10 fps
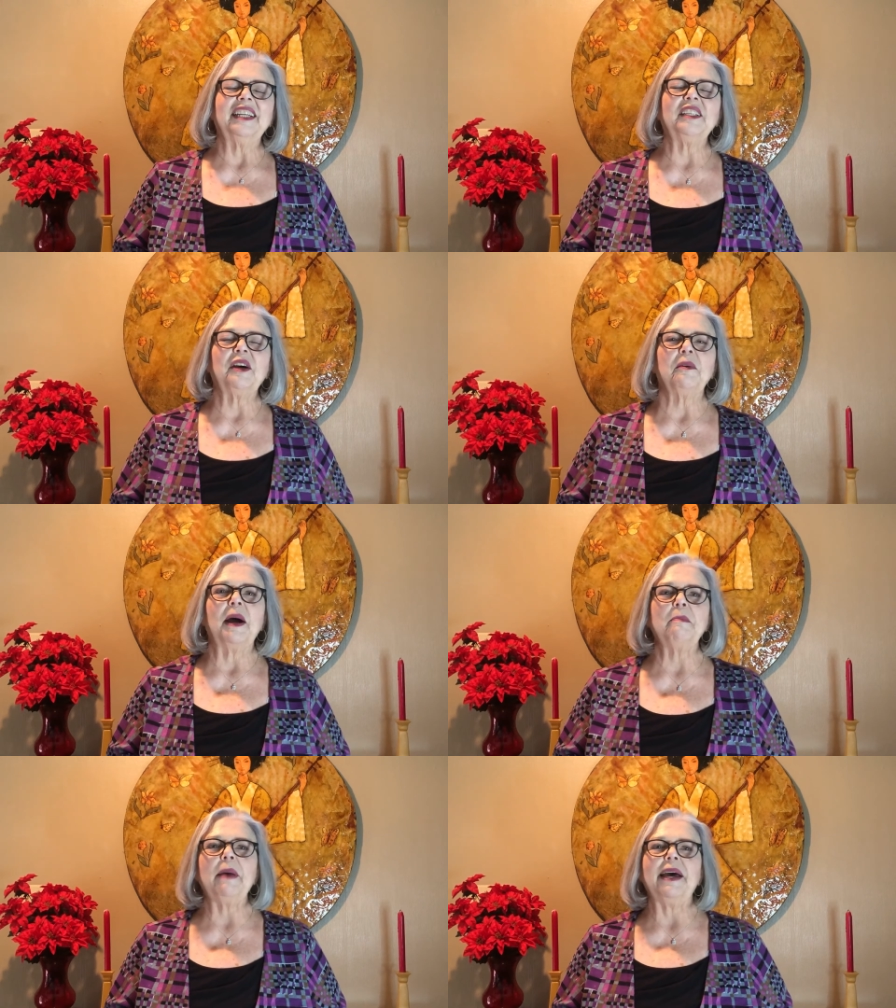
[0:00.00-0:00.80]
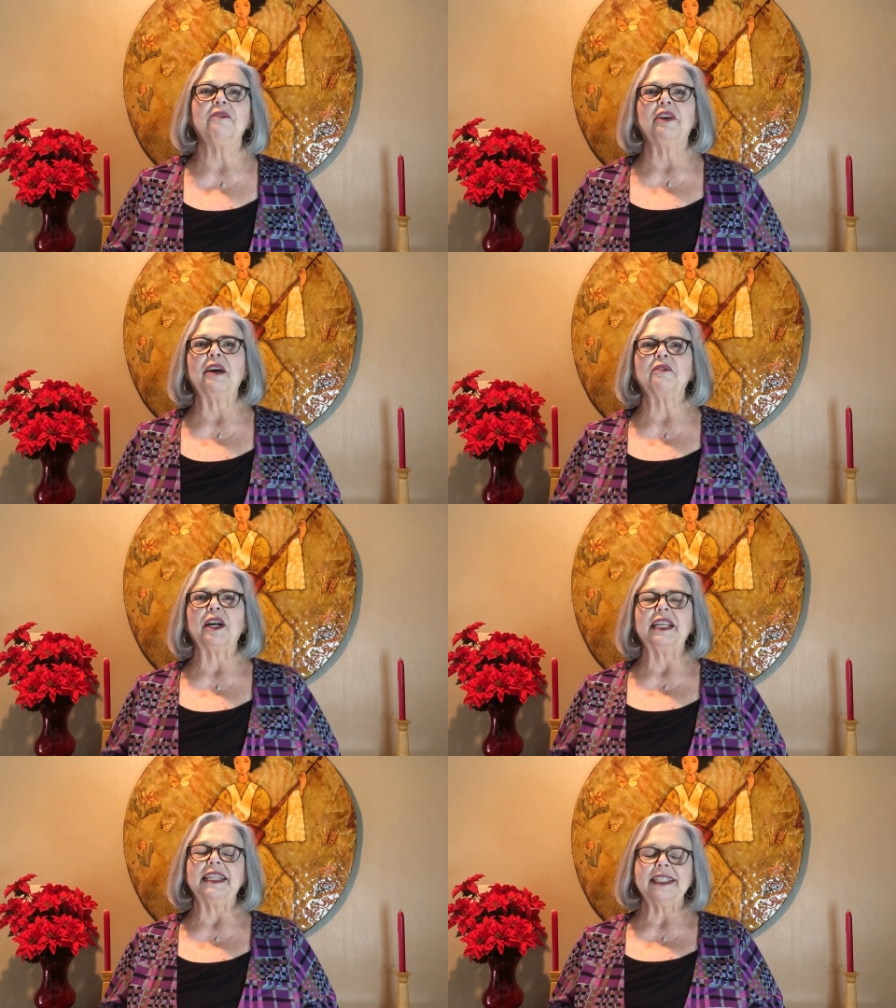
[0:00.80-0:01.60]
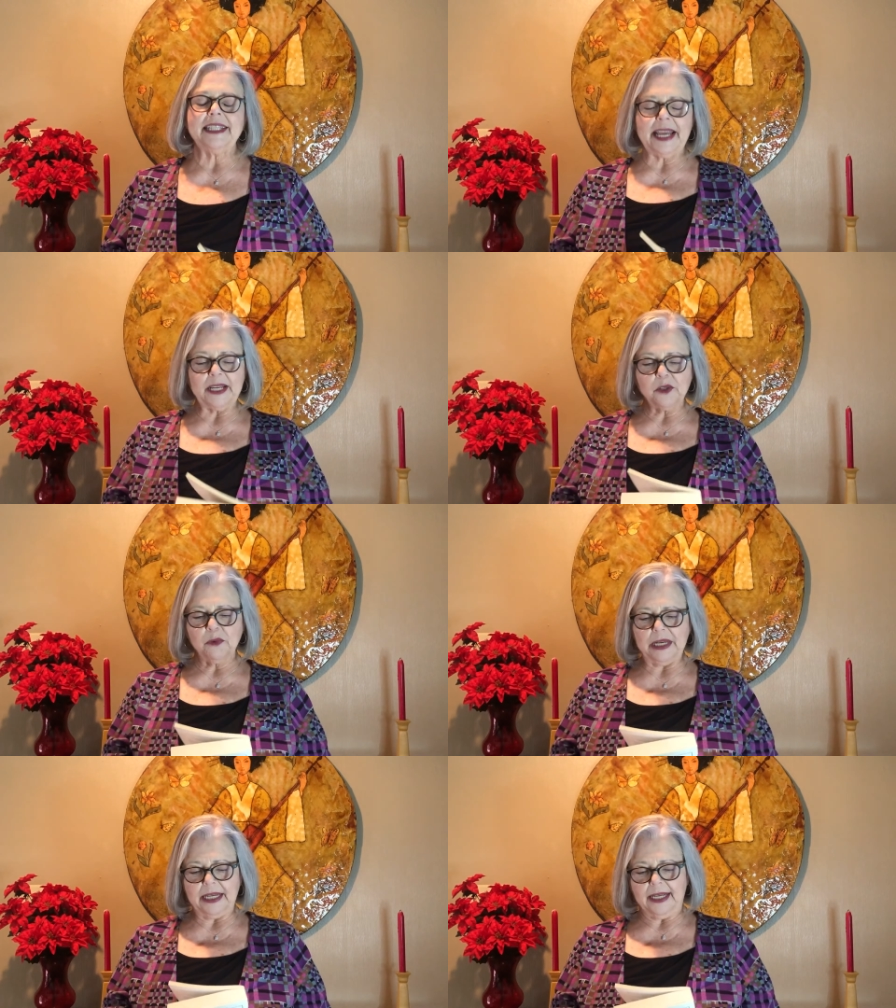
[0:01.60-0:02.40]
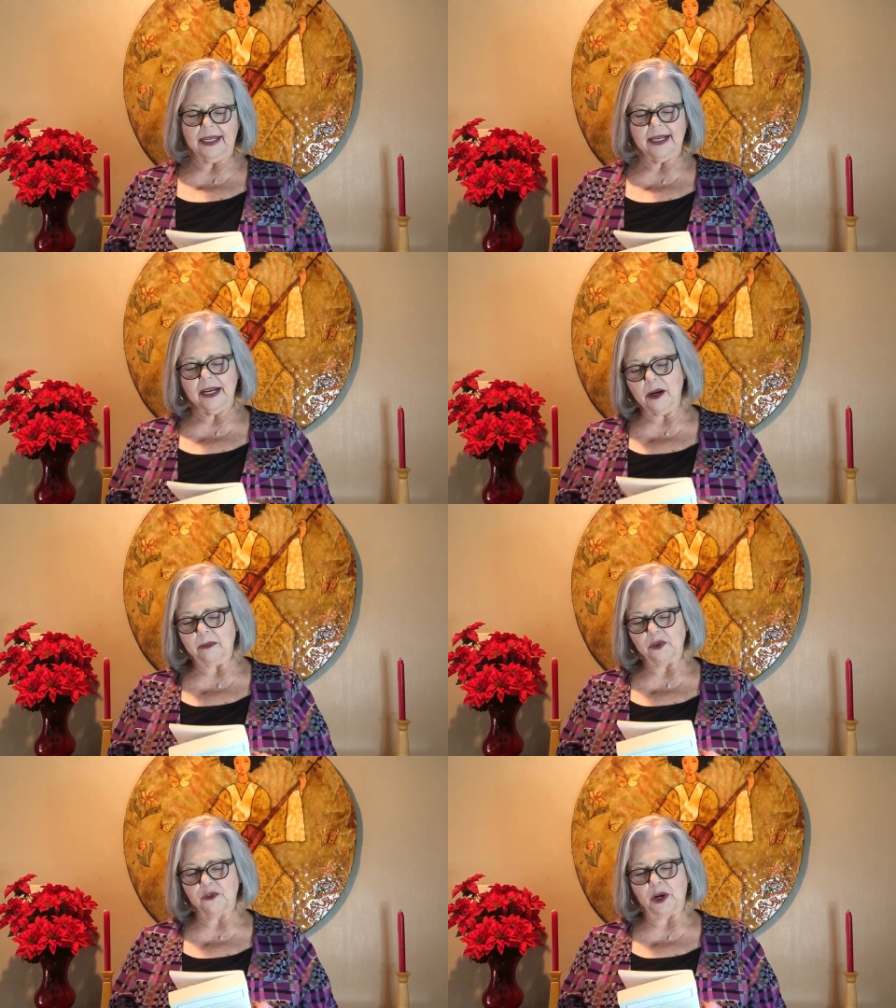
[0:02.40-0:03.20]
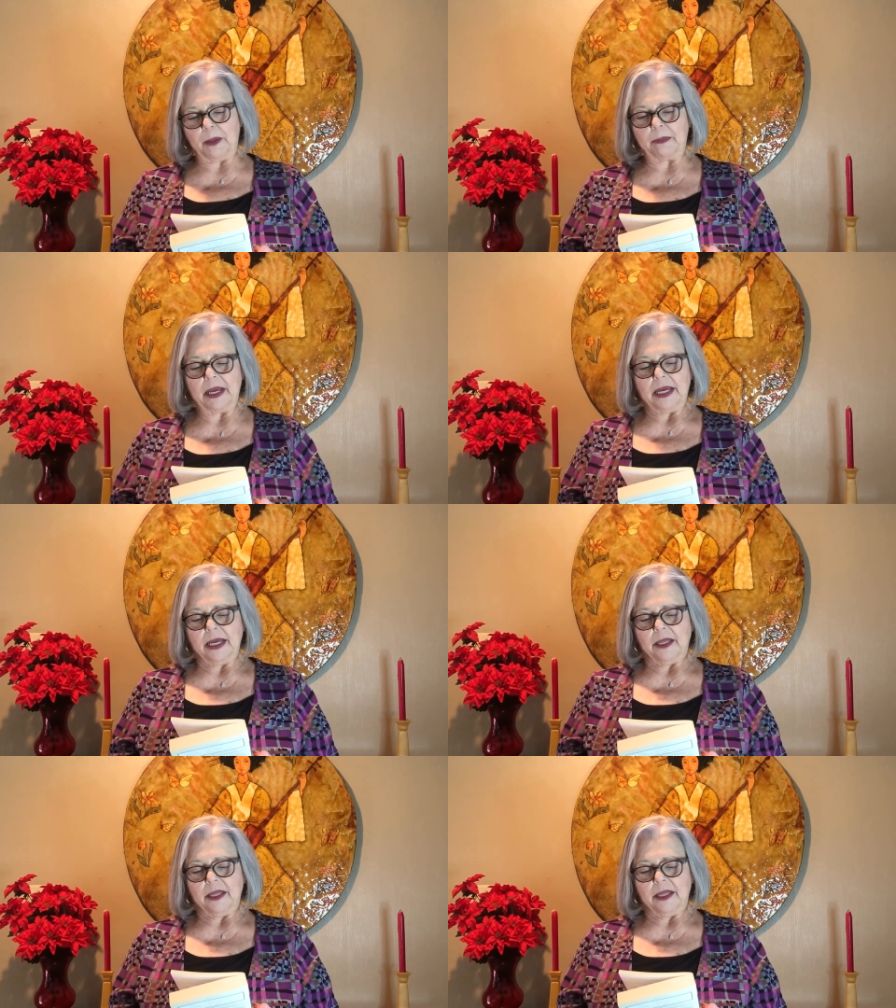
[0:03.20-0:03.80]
Hello, I'm Pat Favaron, and today's reading comes from